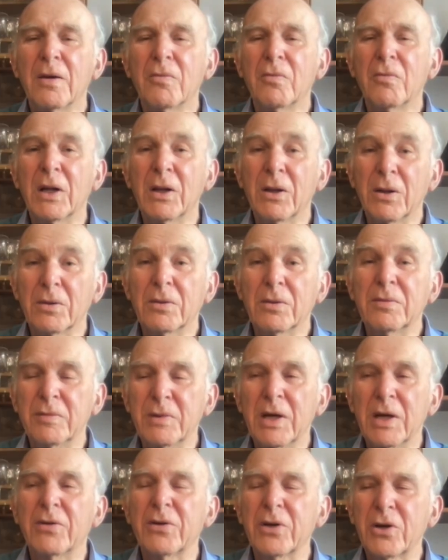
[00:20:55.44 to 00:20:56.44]
Well,
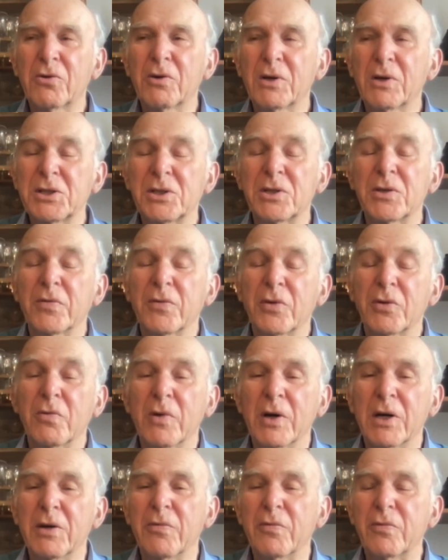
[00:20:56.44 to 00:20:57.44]
yeah, the crest of the
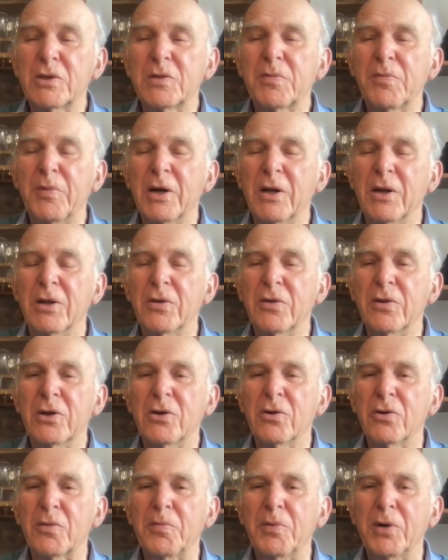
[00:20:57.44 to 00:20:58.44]
wave was partly the
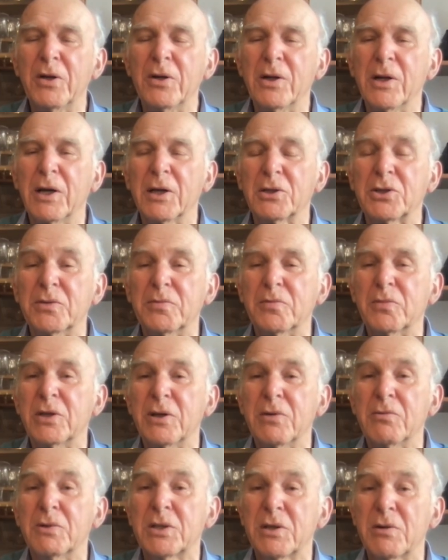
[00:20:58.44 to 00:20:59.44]
European election, but
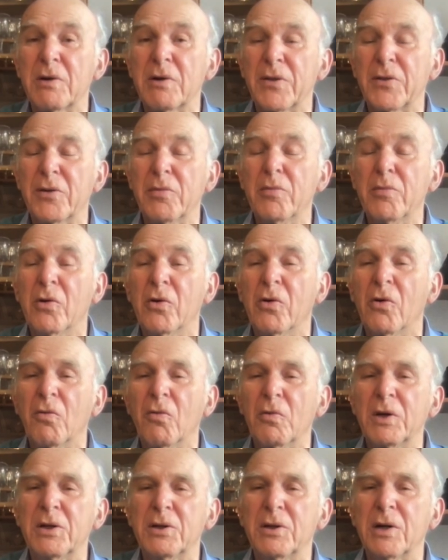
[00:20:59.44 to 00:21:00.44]
it was rather
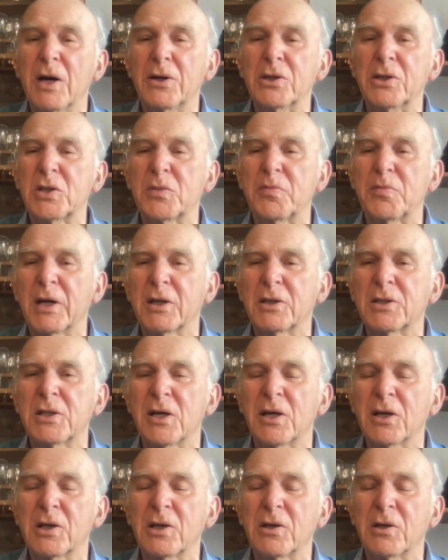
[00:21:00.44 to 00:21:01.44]
more. We'd had a
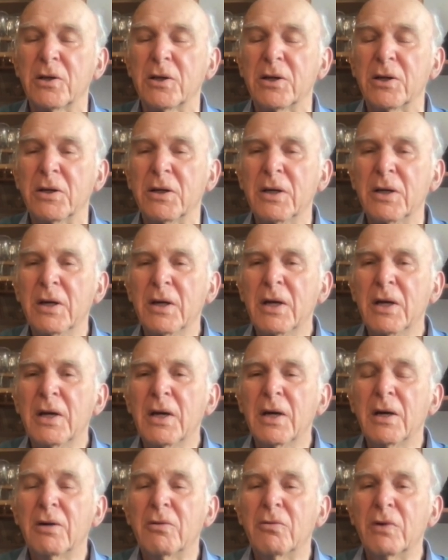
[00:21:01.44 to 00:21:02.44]
spectacular
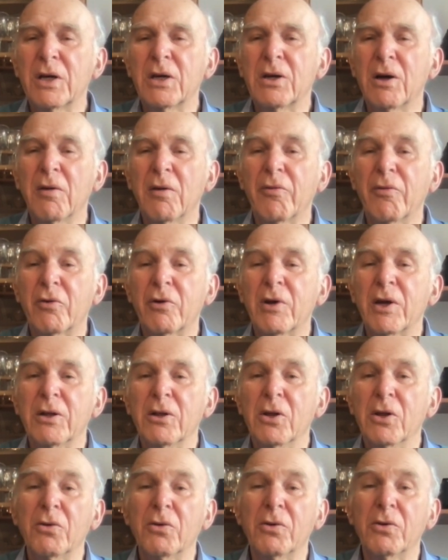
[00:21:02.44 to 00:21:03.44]
recovery
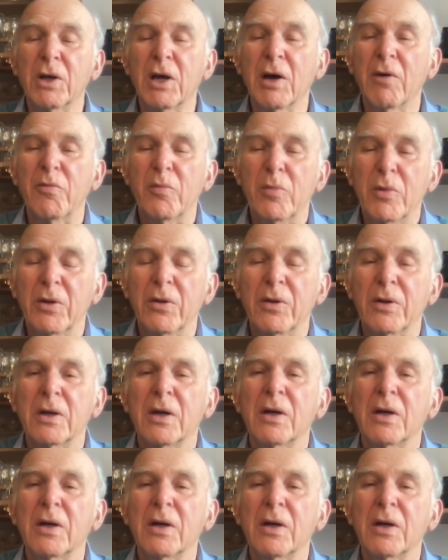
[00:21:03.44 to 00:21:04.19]
in local government,